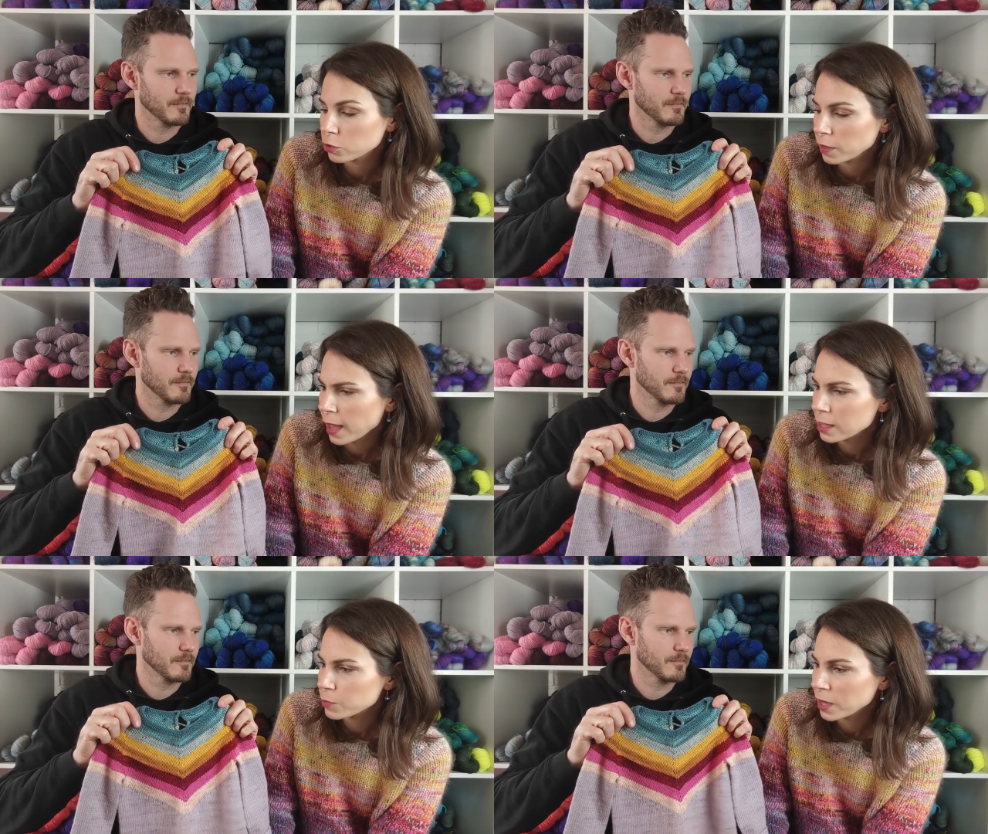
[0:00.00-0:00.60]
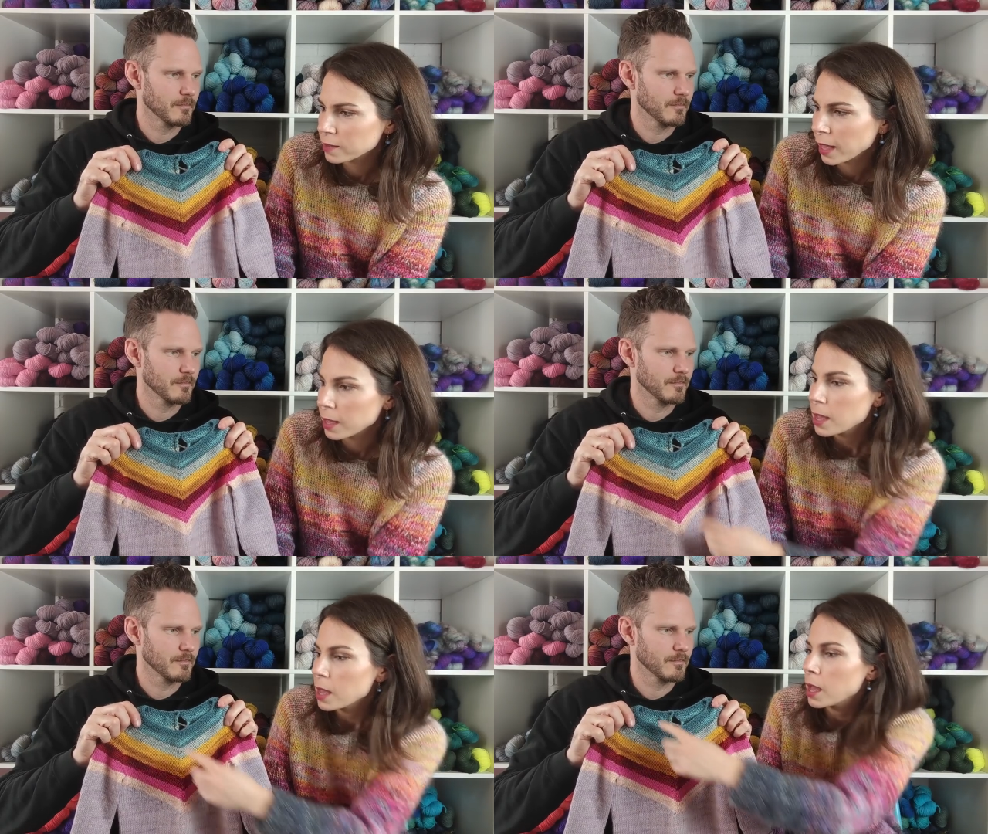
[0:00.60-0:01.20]
Speaker 1: to doing that is because
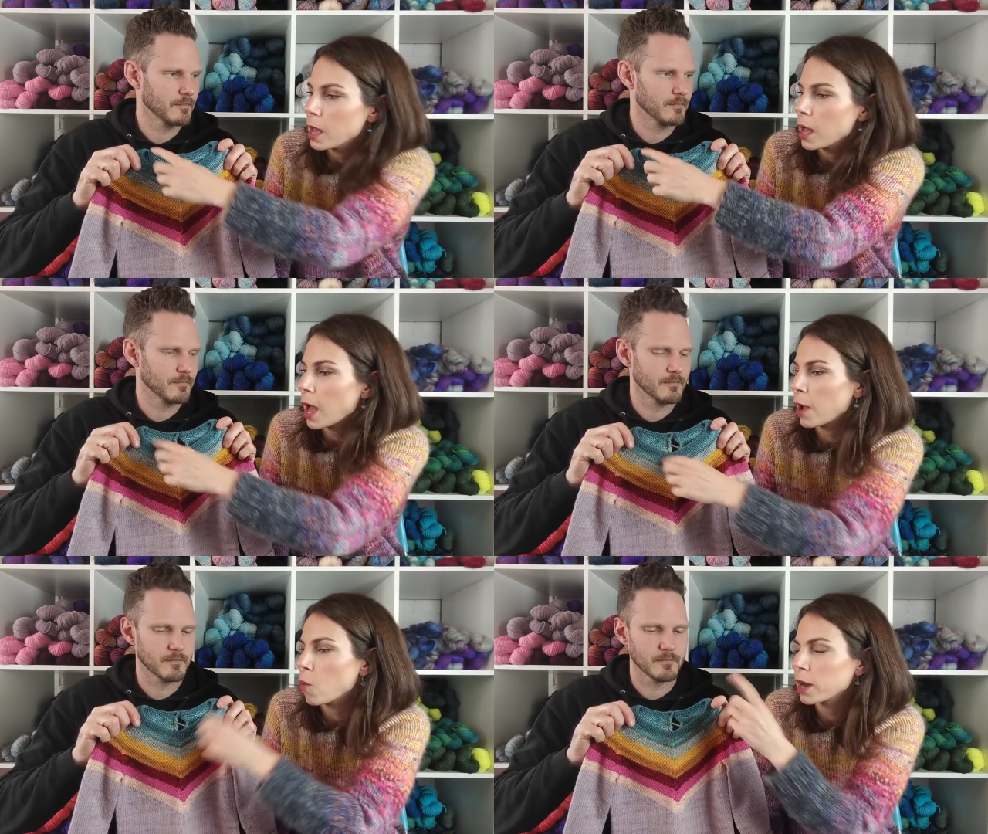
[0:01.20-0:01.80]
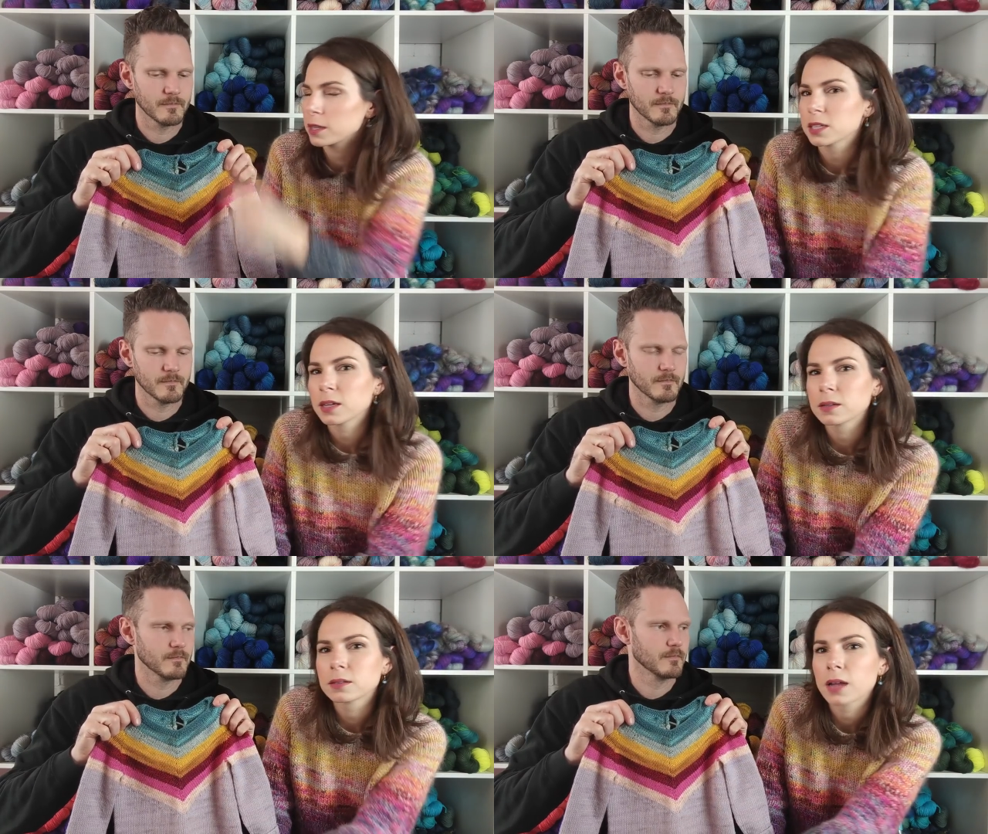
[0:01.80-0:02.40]
I, I wanted
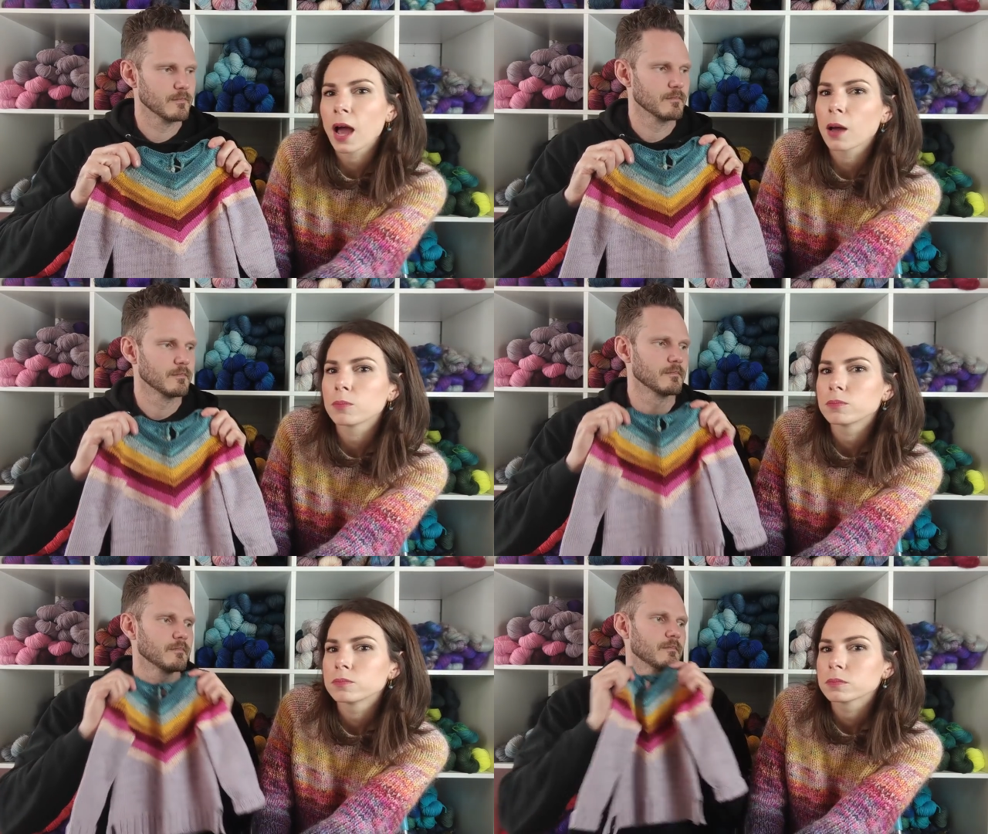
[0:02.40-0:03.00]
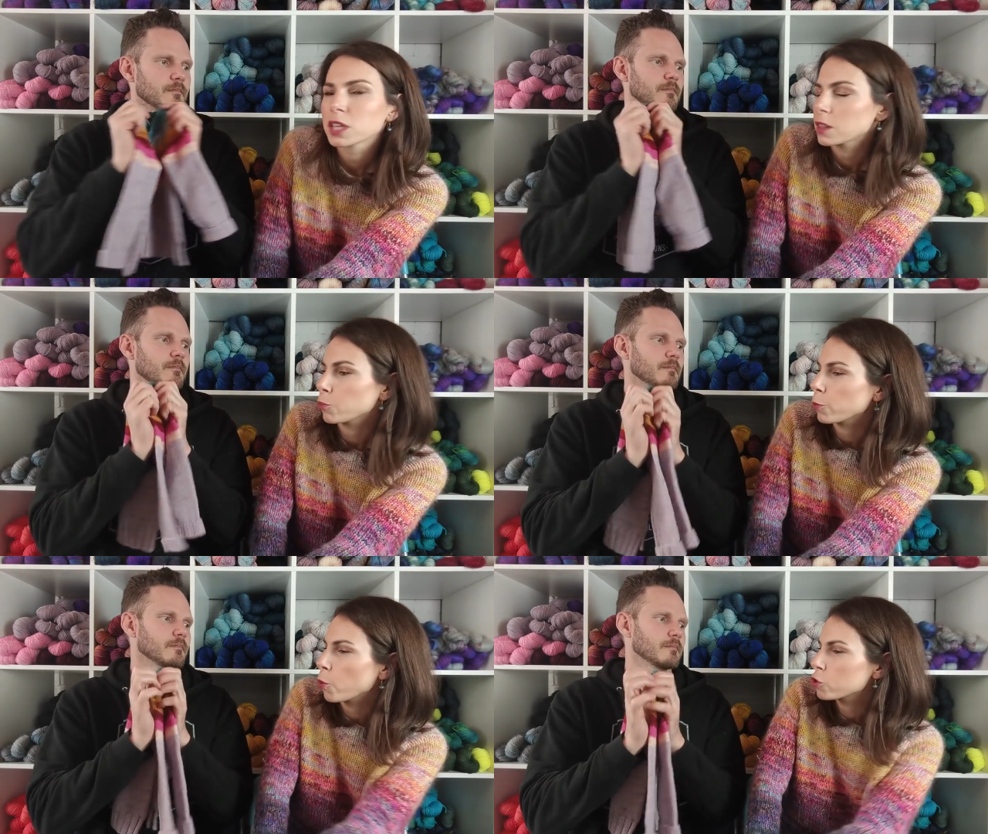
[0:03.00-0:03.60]
to, um,
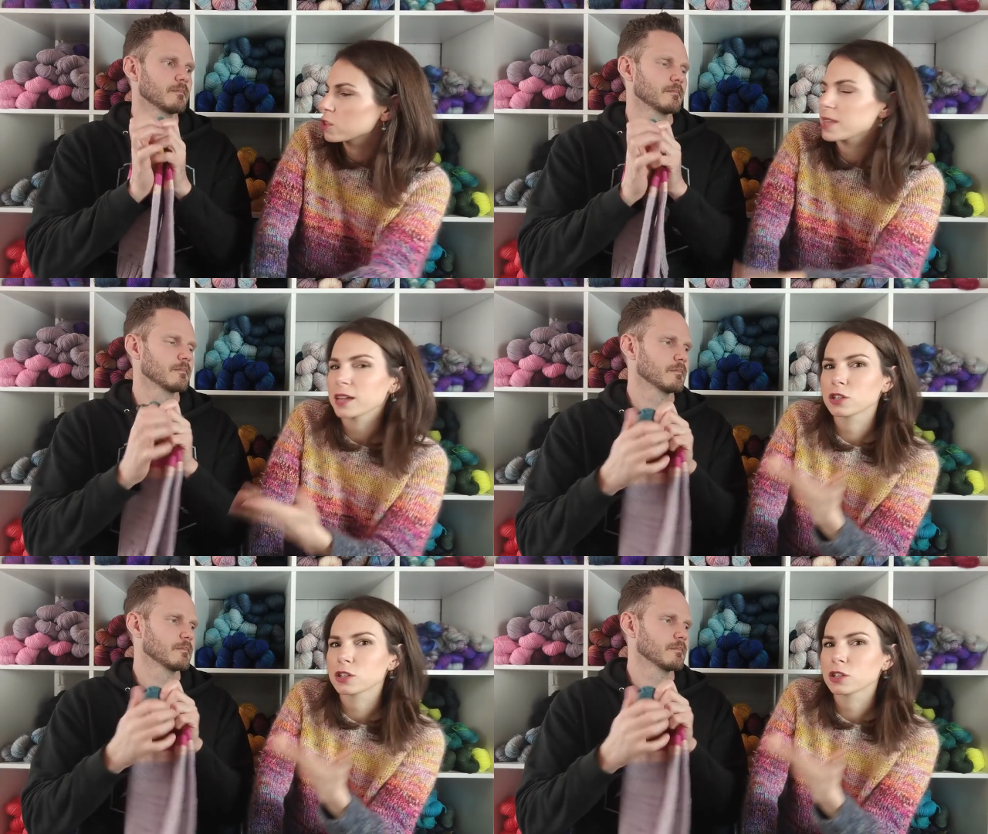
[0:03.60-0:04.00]
the proportions